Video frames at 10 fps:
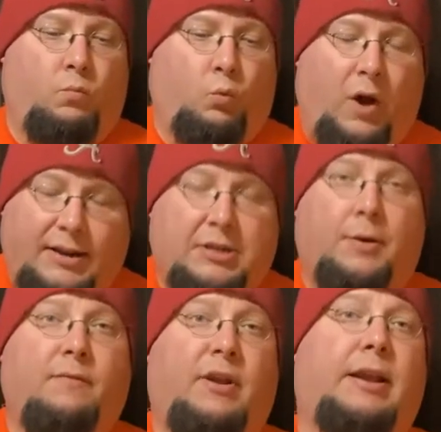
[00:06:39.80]
watching
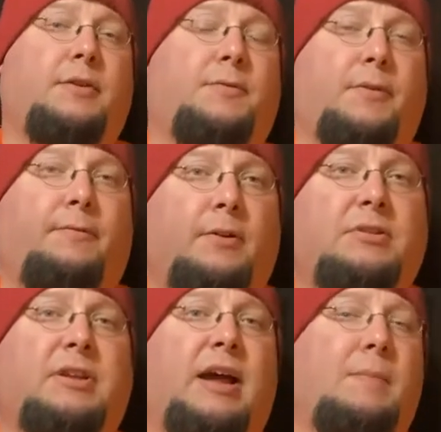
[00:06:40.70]
our videos for the
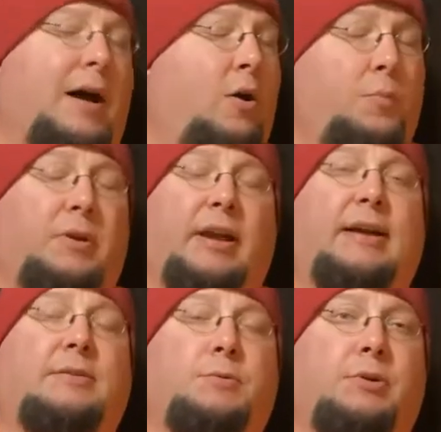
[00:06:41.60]
first time, I hope you
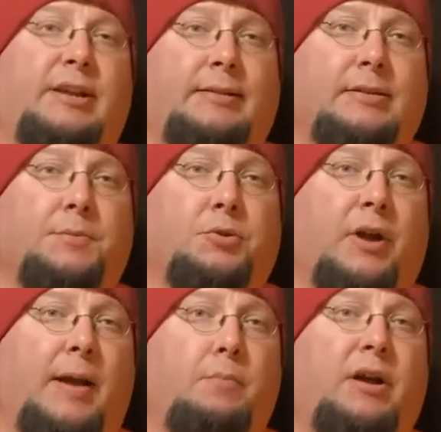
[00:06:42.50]
guys will hit the
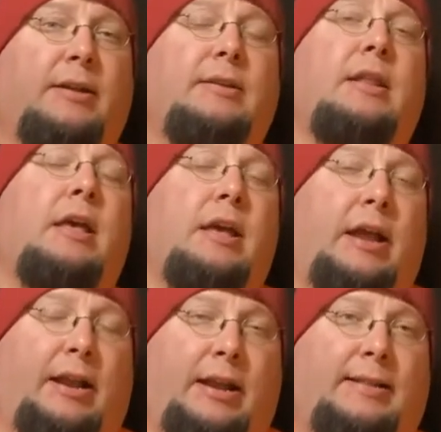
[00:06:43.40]
subscribe button
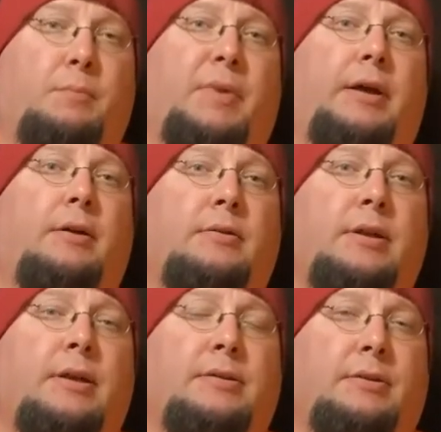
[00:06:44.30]
and hit the bell
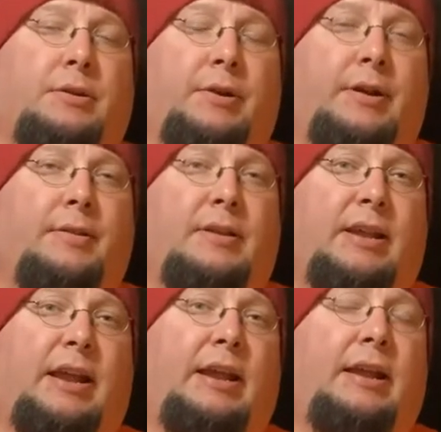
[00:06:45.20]
so you'll hear the
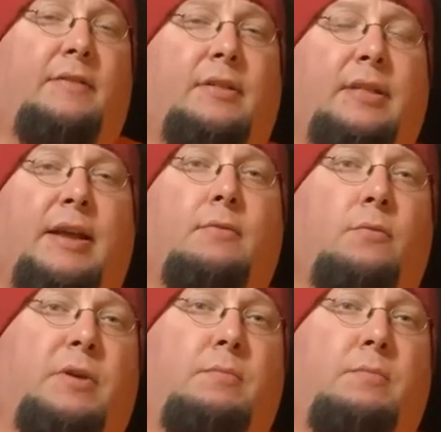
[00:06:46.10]
ding and everything when we